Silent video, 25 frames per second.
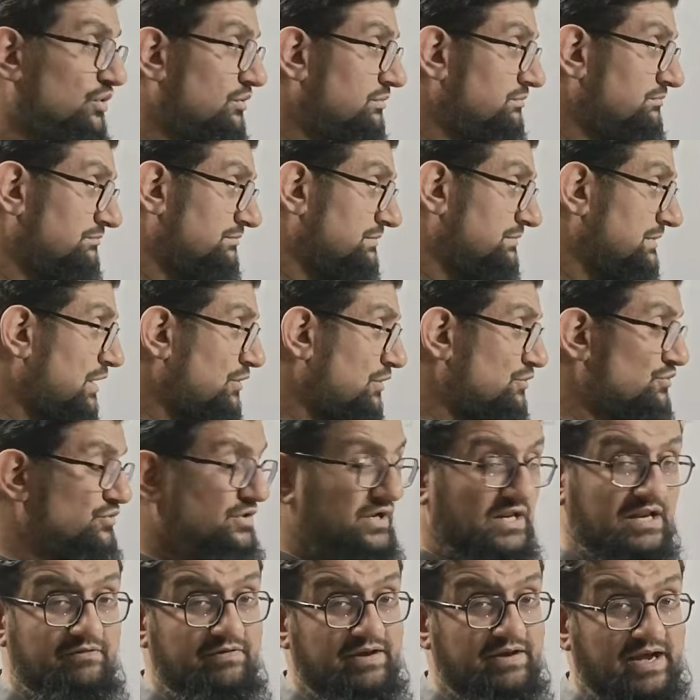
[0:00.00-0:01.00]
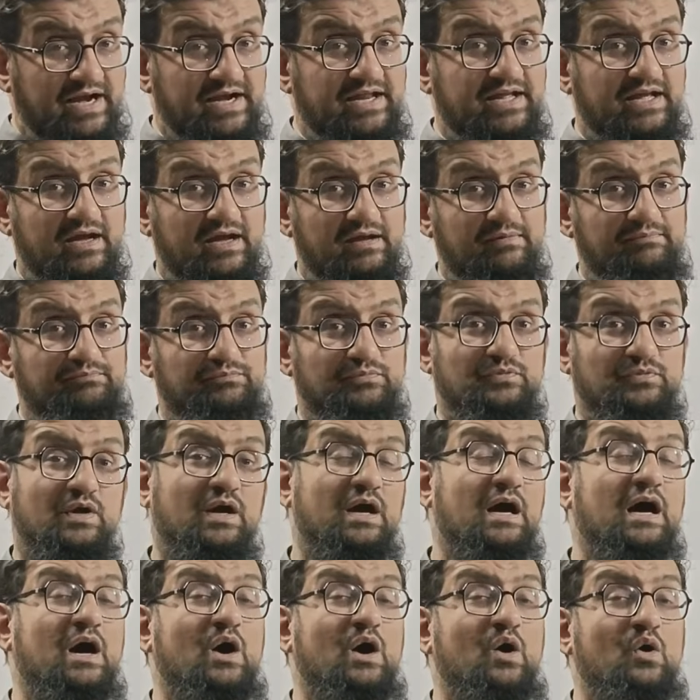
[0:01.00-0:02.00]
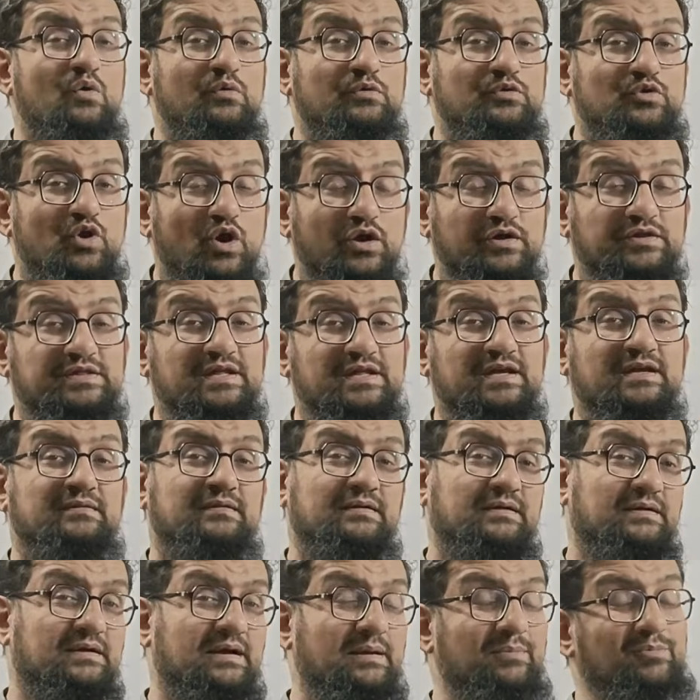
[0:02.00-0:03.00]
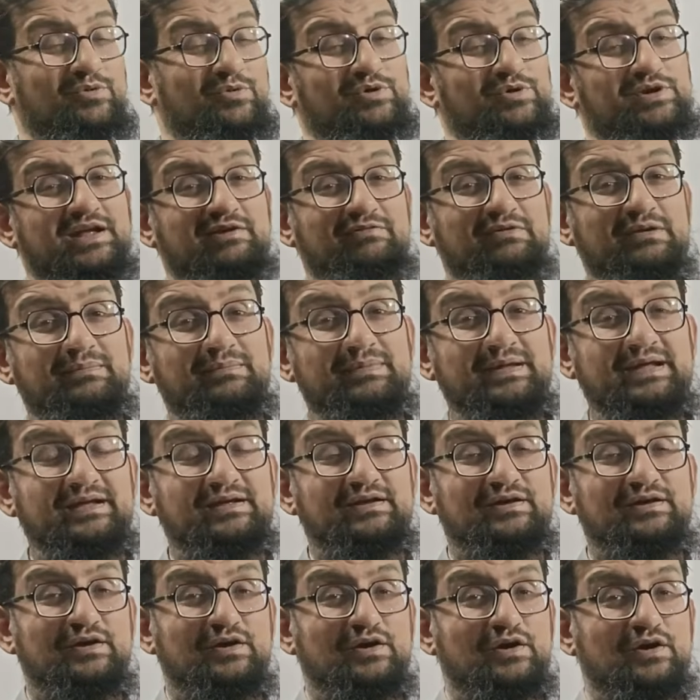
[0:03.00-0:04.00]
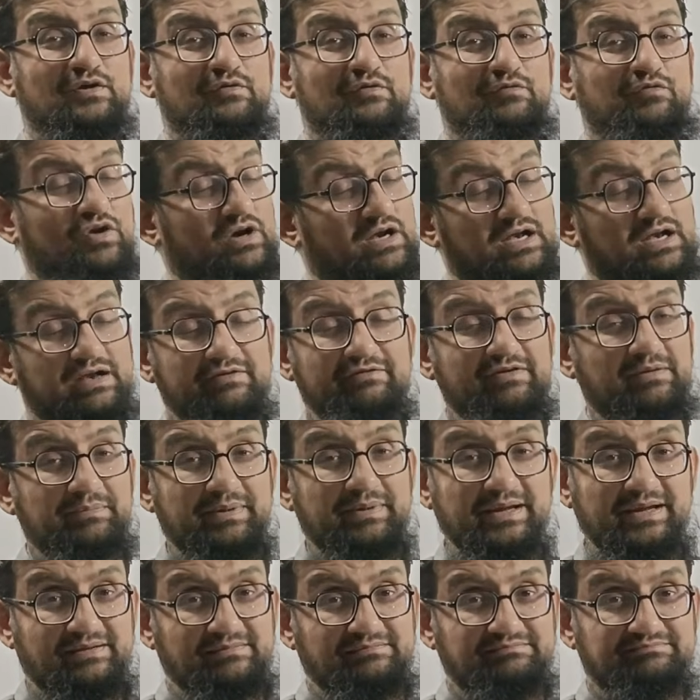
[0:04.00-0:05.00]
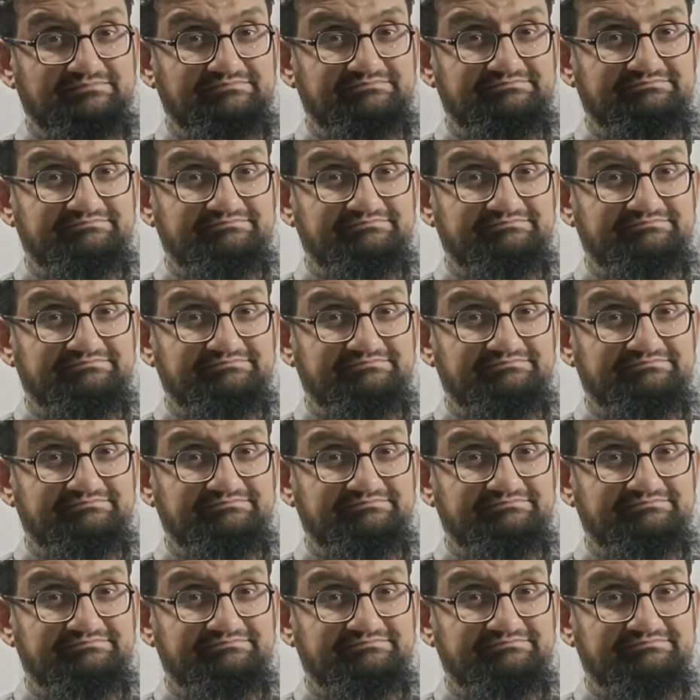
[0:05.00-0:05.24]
So now you can have an idea how toxic ammonia will be for a living being.